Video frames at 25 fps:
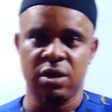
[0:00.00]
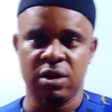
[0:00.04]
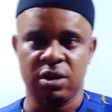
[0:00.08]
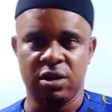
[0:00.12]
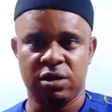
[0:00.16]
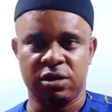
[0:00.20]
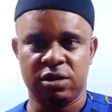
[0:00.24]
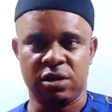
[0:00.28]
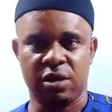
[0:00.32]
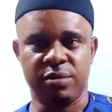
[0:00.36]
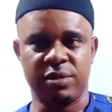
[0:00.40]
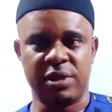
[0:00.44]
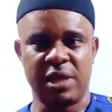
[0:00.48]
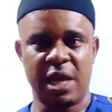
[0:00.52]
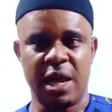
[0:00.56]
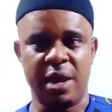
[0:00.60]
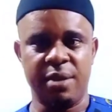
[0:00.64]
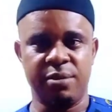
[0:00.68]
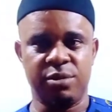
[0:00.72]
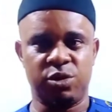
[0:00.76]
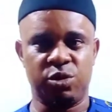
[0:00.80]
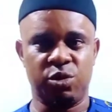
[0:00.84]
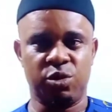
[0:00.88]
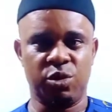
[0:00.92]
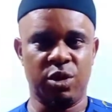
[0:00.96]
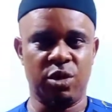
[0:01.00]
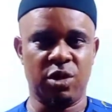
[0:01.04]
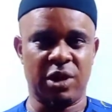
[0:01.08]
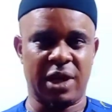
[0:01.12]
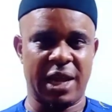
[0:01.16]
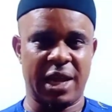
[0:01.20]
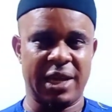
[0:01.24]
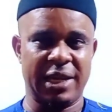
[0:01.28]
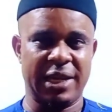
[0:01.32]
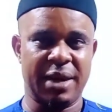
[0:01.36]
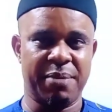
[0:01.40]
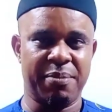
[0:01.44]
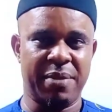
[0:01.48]
Sometimes we look
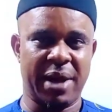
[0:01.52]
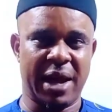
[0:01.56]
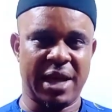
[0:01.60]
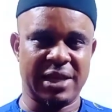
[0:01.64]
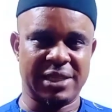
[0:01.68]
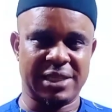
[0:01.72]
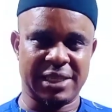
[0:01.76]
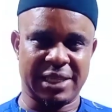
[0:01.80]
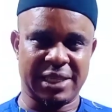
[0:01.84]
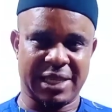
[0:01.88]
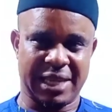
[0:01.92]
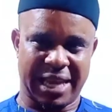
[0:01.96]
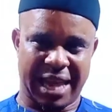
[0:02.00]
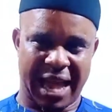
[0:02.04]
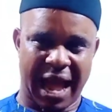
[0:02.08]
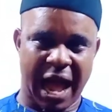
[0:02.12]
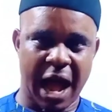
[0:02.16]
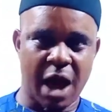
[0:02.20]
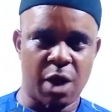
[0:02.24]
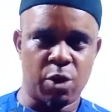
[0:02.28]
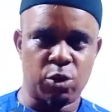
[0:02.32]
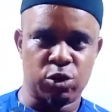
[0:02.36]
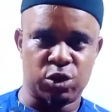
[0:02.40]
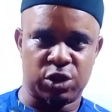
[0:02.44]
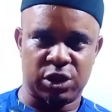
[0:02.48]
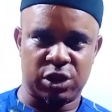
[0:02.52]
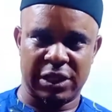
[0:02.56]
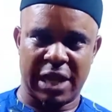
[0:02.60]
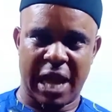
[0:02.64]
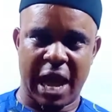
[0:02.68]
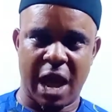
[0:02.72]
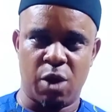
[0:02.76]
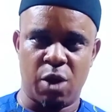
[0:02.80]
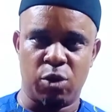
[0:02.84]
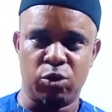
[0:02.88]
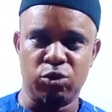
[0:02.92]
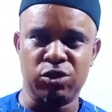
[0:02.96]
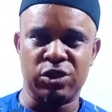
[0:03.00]
at them as count
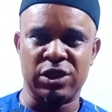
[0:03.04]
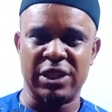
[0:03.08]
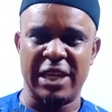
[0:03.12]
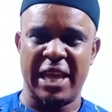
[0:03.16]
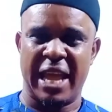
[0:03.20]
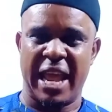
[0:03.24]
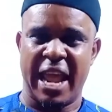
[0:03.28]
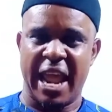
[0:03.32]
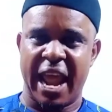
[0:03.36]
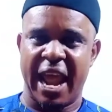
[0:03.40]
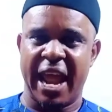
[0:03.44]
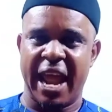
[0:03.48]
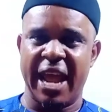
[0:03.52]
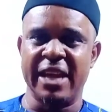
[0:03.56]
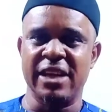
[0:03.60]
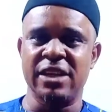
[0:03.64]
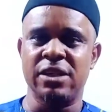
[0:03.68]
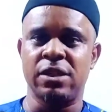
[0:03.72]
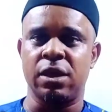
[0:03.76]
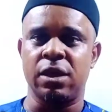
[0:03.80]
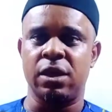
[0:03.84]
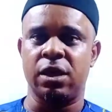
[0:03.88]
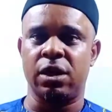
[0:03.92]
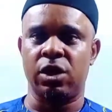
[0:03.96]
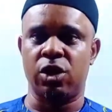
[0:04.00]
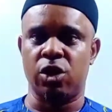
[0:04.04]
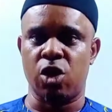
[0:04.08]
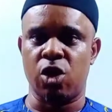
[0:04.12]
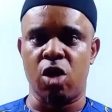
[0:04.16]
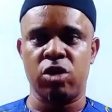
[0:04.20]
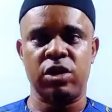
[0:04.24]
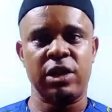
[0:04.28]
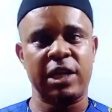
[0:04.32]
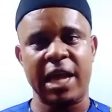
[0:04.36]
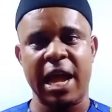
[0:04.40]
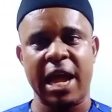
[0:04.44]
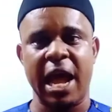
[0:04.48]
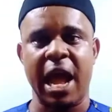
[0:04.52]
nouns and
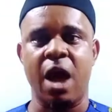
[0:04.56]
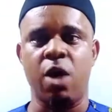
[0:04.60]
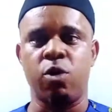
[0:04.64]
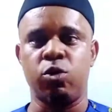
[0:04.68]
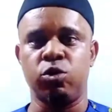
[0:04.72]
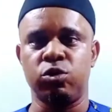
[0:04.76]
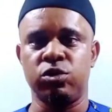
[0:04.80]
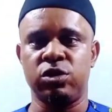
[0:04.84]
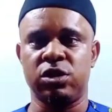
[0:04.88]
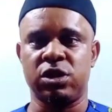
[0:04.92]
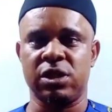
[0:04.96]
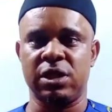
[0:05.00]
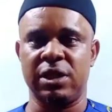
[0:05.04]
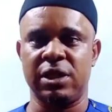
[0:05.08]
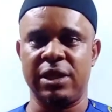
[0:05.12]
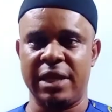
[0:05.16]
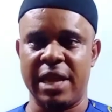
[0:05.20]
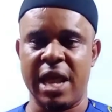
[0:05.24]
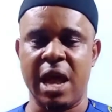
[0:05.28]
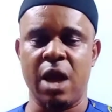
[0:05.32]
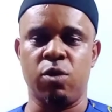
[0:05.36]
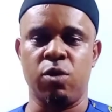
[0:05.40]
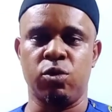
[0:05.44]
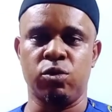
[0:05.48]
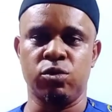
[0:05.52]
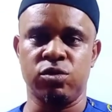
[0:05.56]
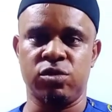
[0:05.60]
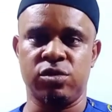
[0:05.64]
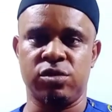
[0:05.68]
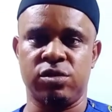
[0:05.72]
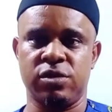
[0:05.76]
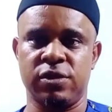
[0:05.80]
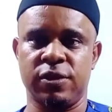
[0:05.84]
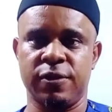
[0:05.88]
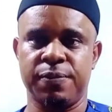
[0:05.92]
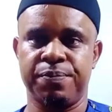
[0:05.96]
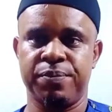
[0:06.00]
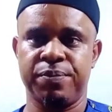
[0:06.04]
non-count nouns.